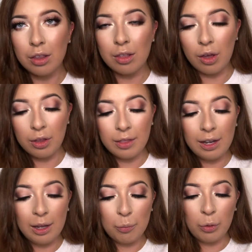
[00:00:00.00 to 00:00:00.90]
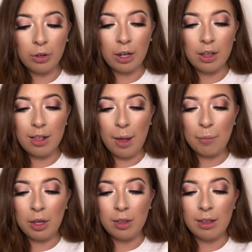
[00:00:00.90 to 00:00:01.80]
So the lip products that
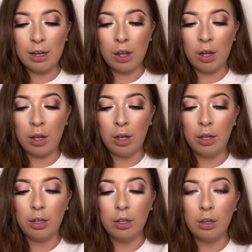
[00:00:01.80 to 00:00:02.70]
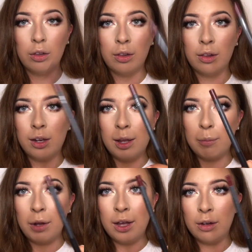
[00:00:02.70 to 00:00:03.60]
I'm using are the
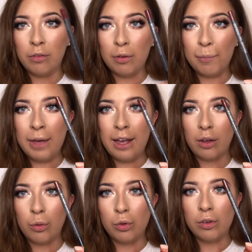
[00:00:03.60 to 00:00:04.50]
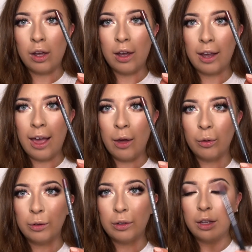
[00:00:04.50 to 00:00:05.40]
lip liner from MAC called Dark
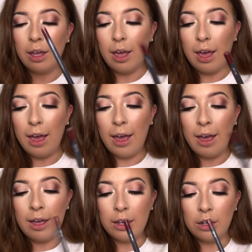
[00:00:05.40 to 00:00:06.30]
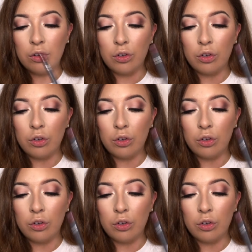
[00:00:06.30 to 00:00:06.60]
Out, and